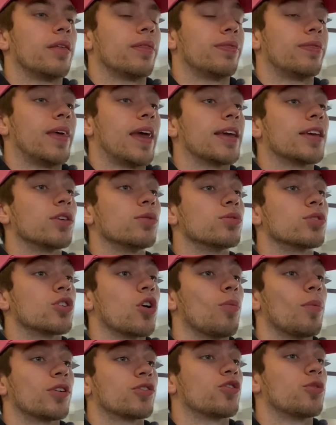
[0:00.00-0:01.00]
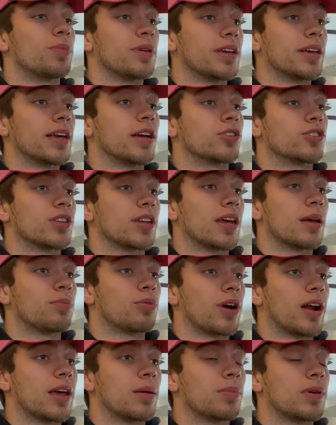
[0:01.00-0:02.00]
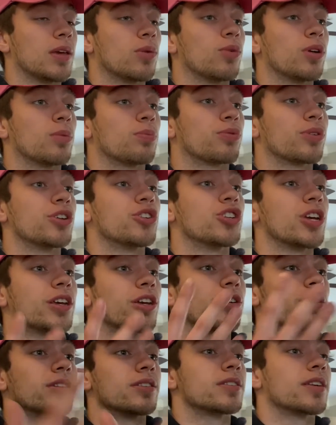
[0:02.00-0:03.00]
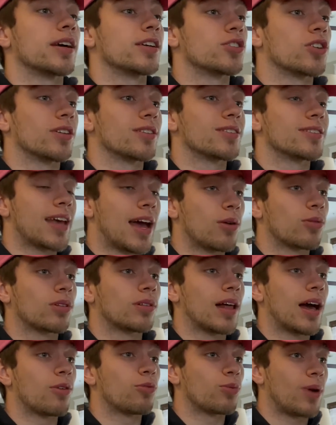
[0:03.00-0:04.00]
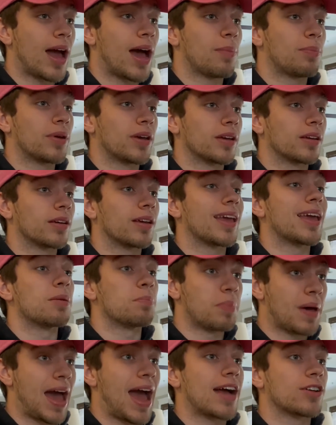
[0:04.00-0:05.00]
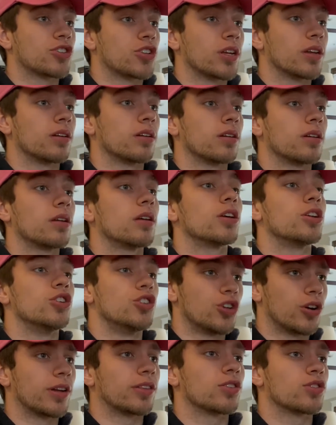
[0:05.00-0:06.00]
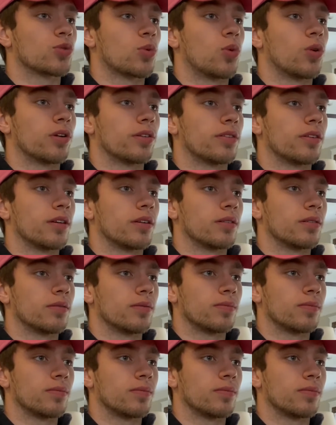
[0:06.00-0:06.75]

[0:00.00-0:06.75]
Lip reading: Thank you so much for being here today, Brian B. We appreciate your insights on SoundCloud rapping and passion during this quarantine.